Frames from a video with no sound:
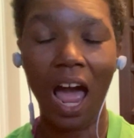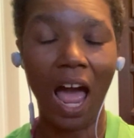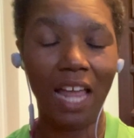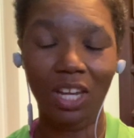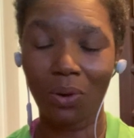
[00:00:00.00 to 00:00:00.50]

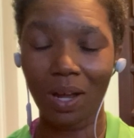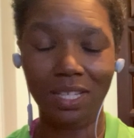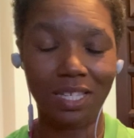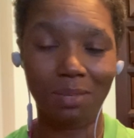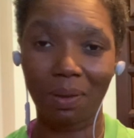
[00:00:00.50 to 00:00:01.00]
I know I
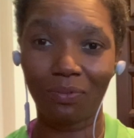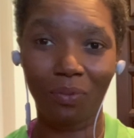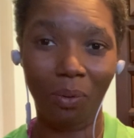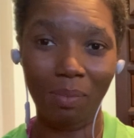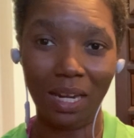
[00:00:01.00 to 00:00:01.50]
just spent
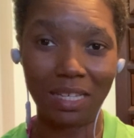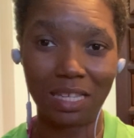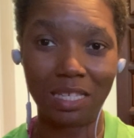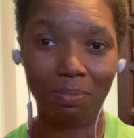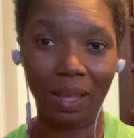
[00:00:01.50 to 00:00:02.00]
4 minutes
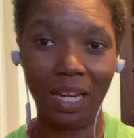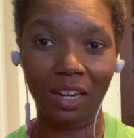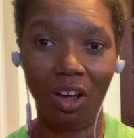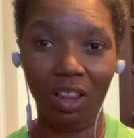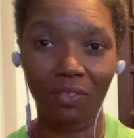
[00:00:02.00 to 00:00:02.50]
explaining
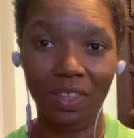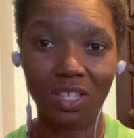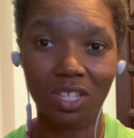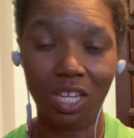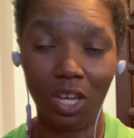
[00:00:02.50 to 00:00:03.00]
all of
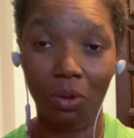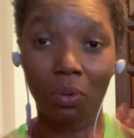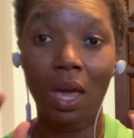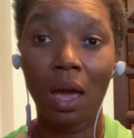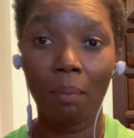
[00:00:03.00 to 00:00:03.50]
this to you,
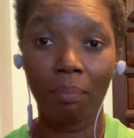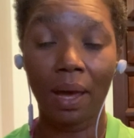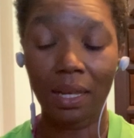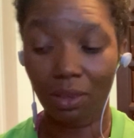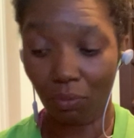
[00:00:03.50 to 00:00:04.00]

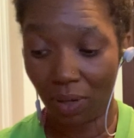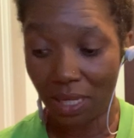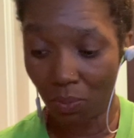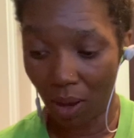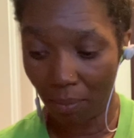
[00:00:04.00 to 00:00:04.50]
but the
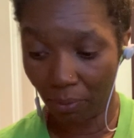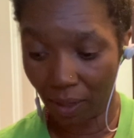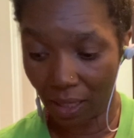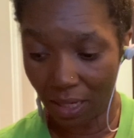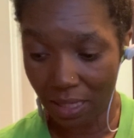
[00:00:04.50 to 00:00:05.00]
reason why I'm
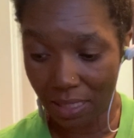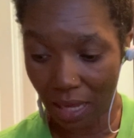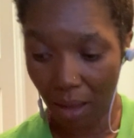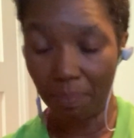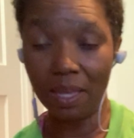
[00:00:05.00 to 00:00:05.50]
bringing this
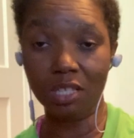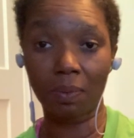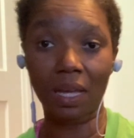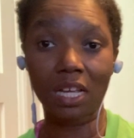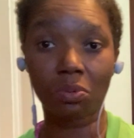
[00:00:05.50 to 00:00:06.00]
up is
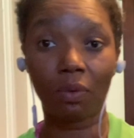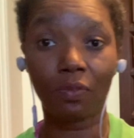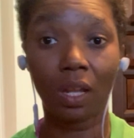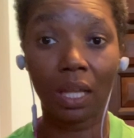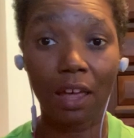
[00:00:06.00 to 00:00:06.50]
because with
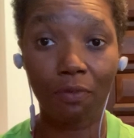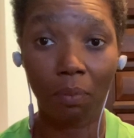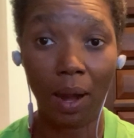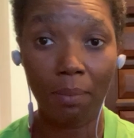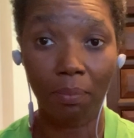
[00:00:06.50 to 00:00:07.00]
your
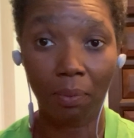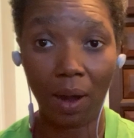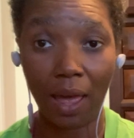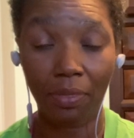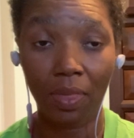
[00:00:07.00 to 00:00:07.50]
left-right
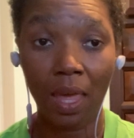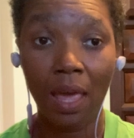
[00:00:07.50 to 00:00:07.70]
breath,